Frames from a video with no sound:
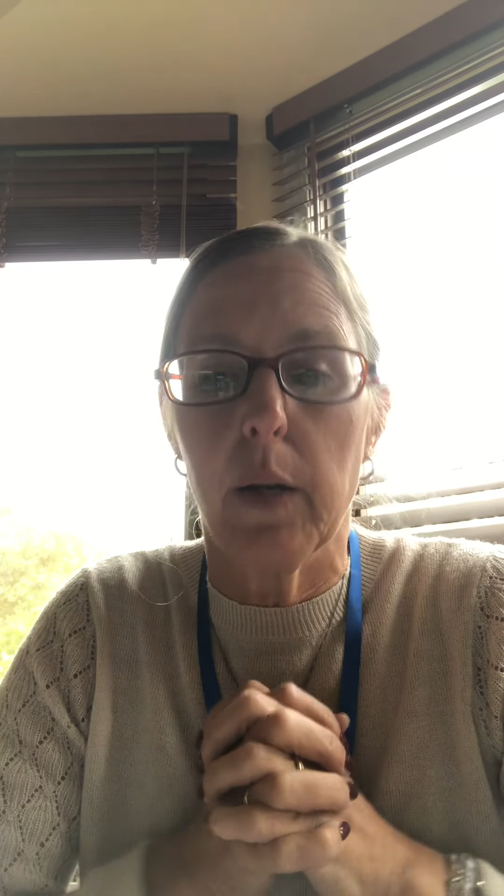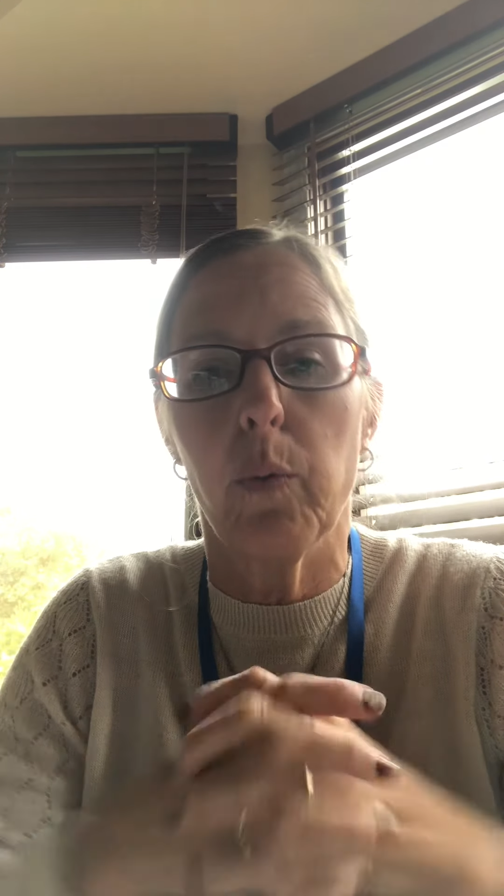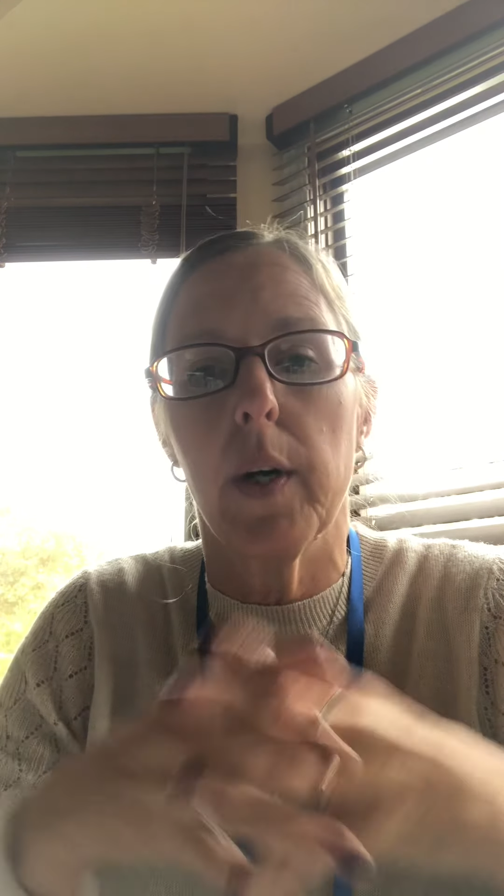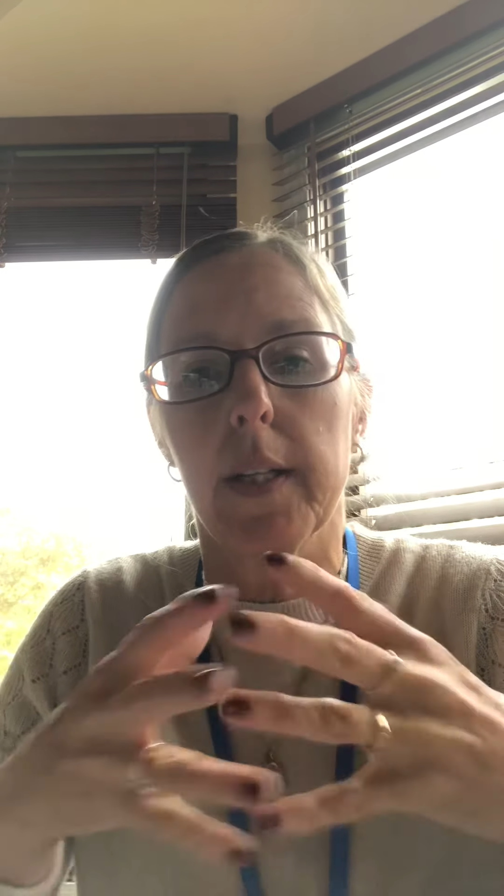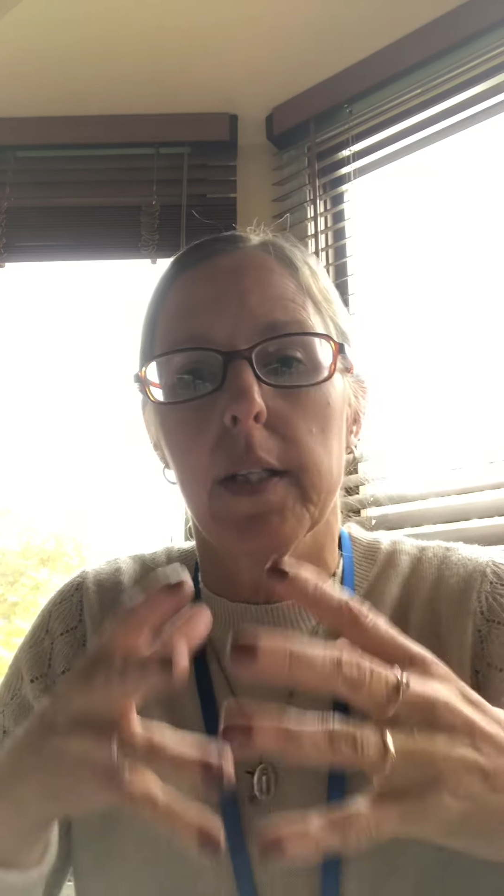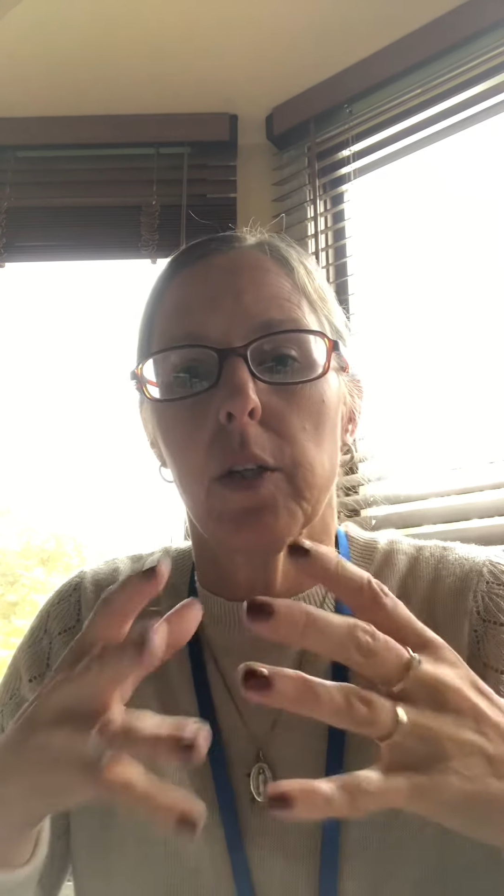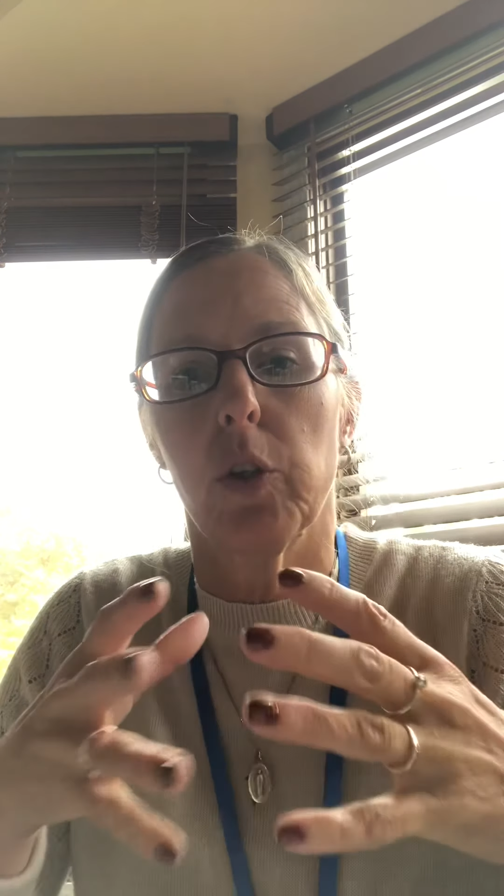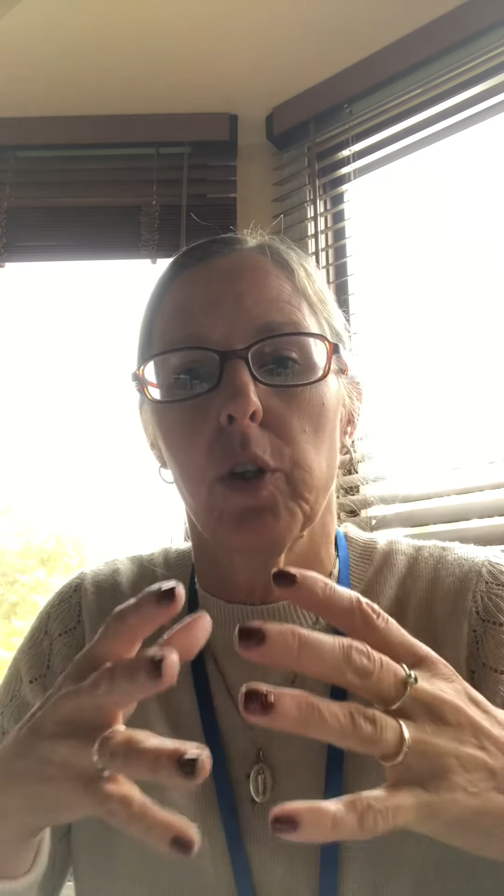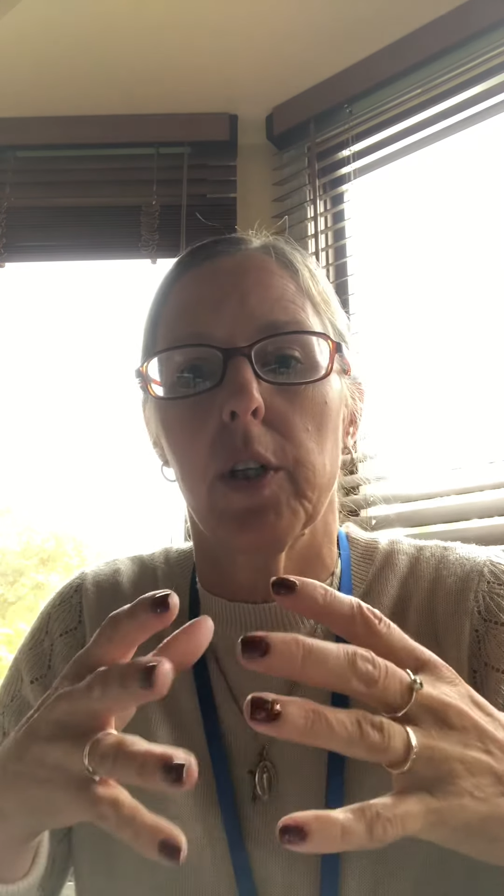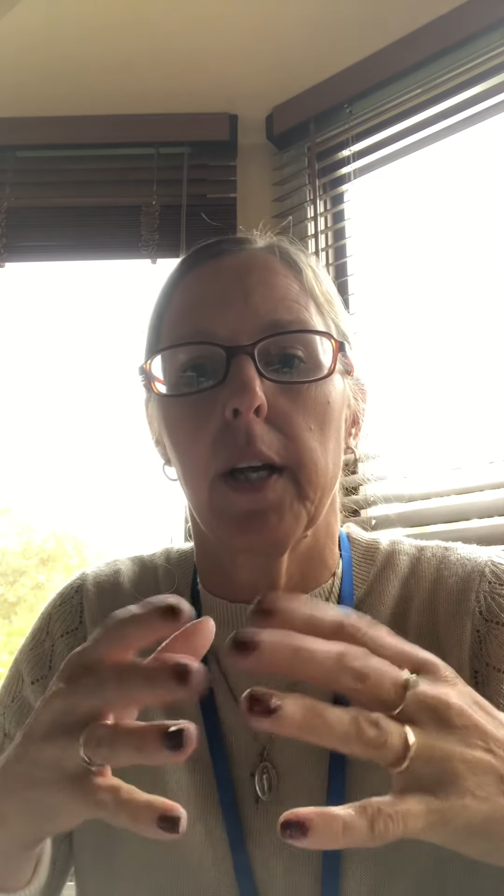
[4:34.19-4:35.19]
what it's going to
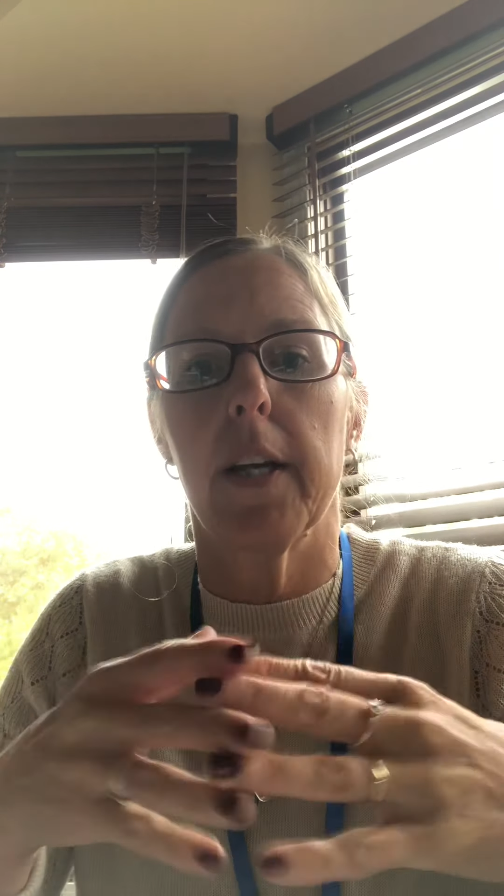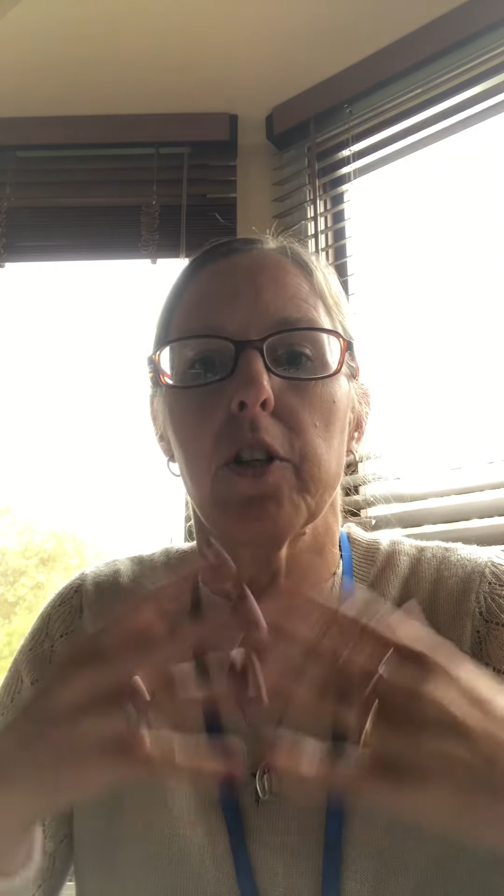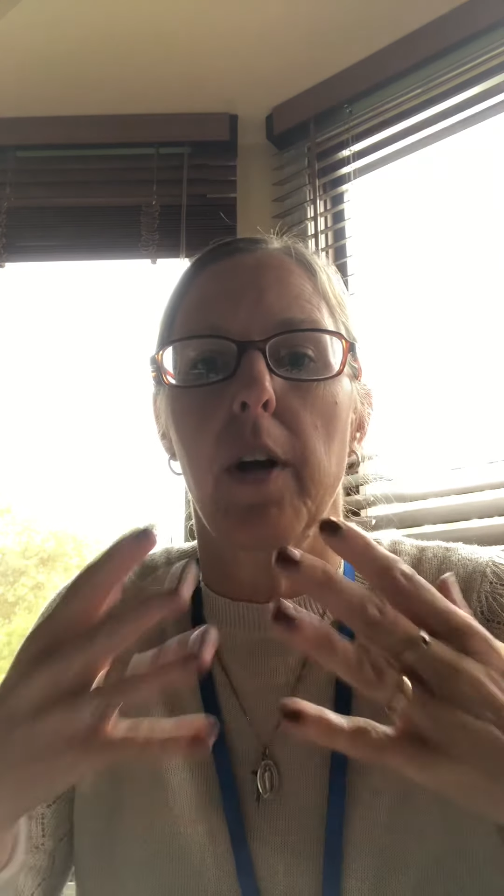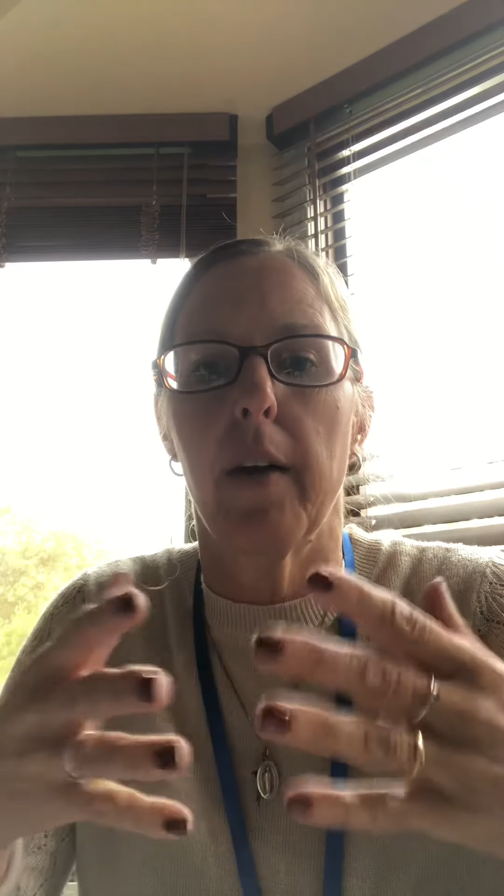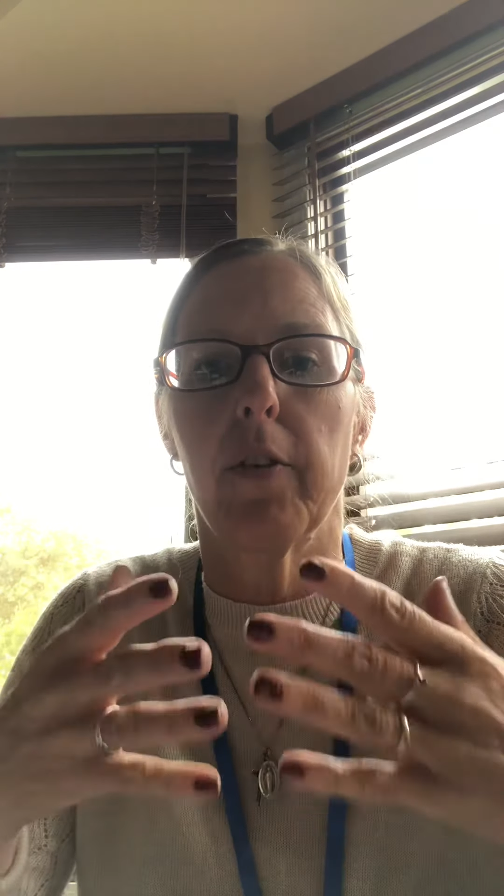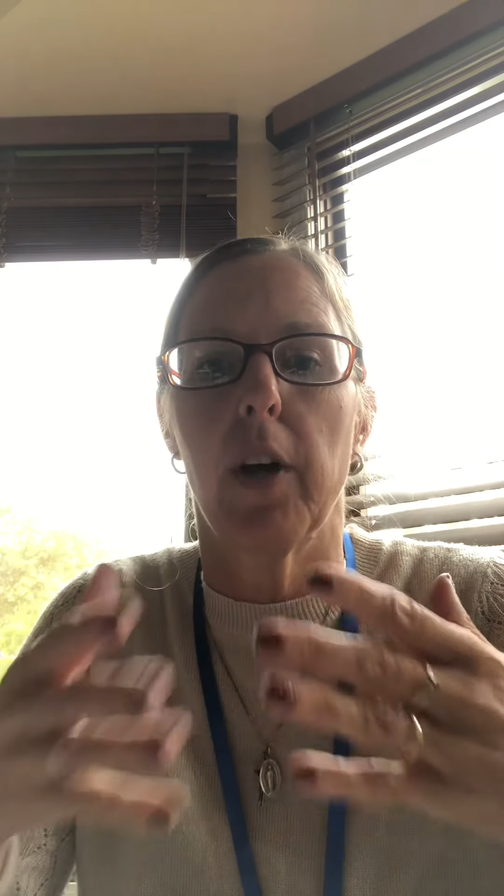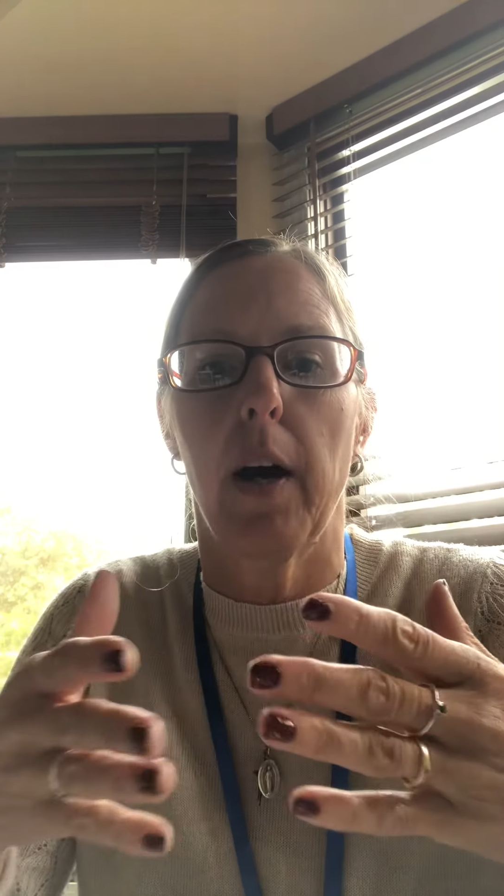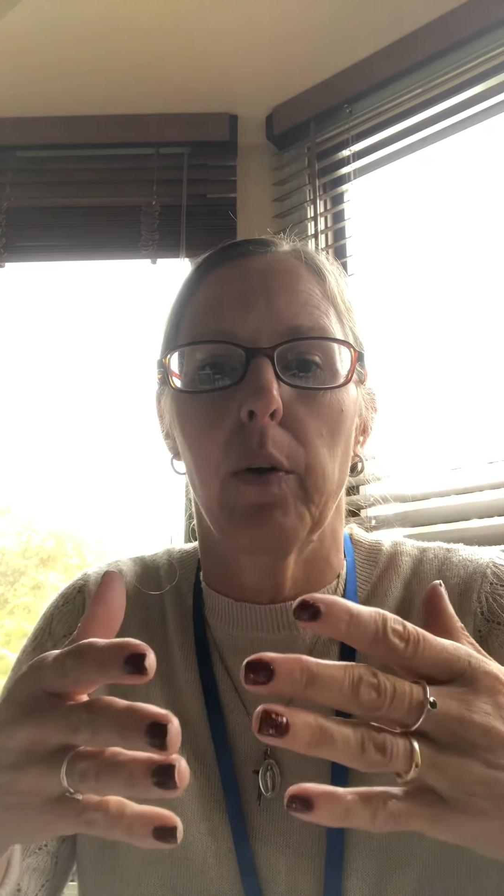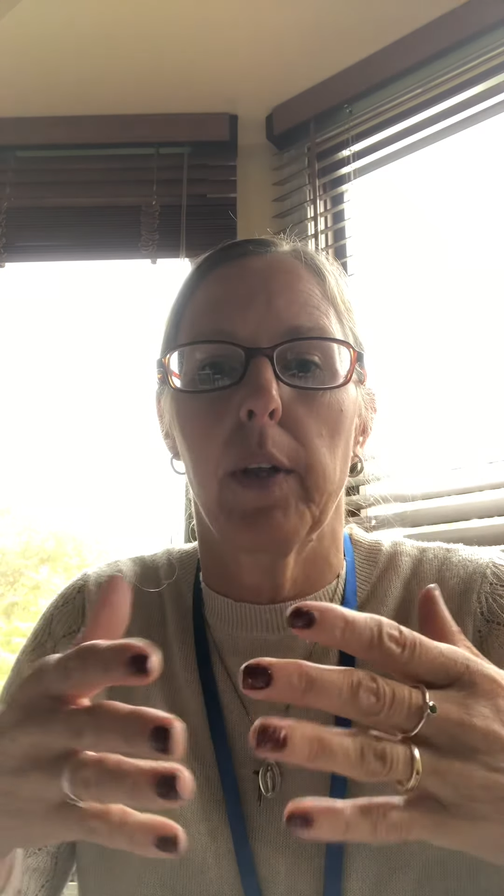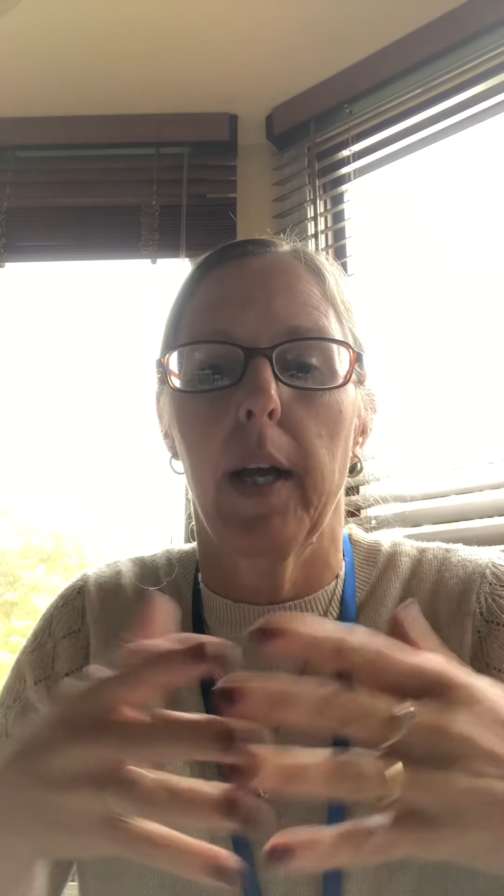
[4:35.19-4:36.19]
look like is you have your
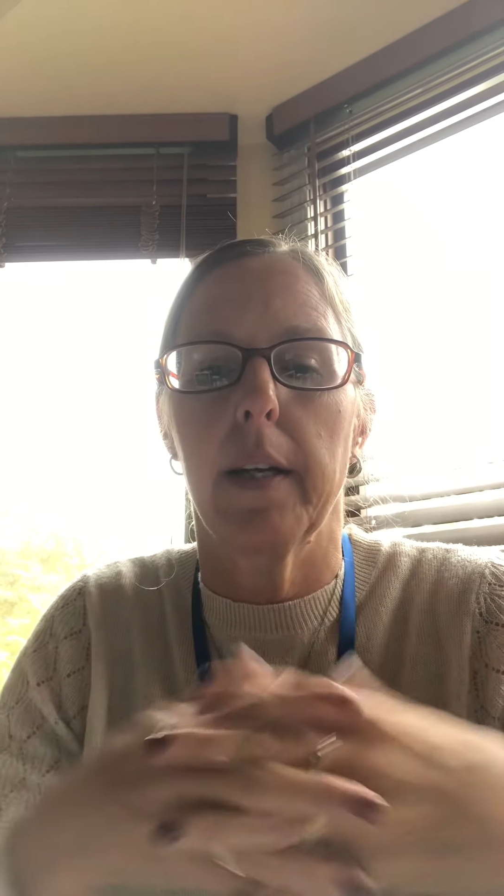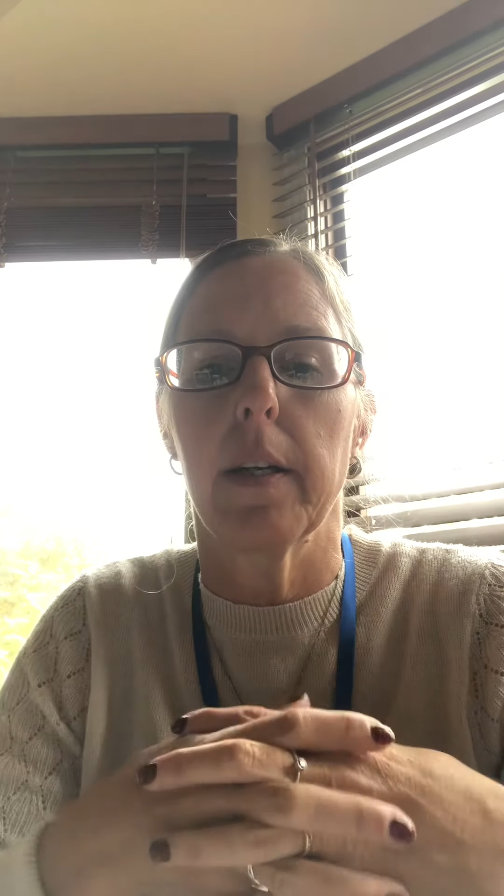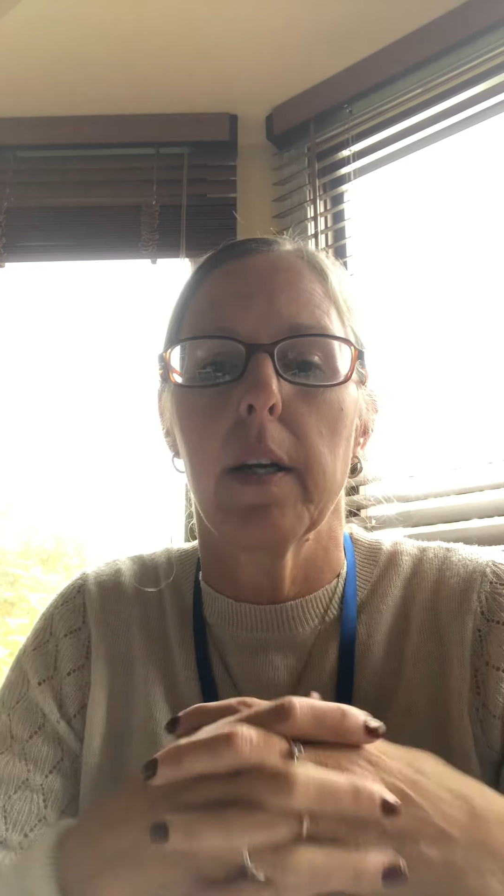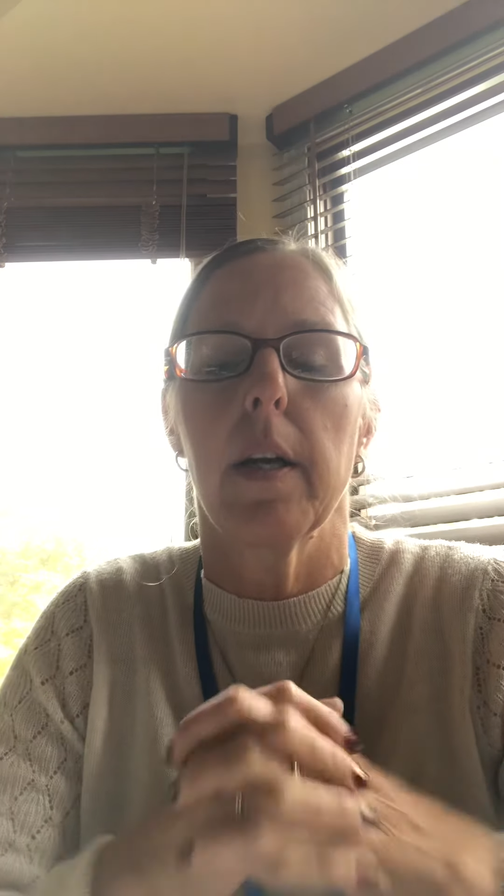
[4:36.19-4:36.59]
outline,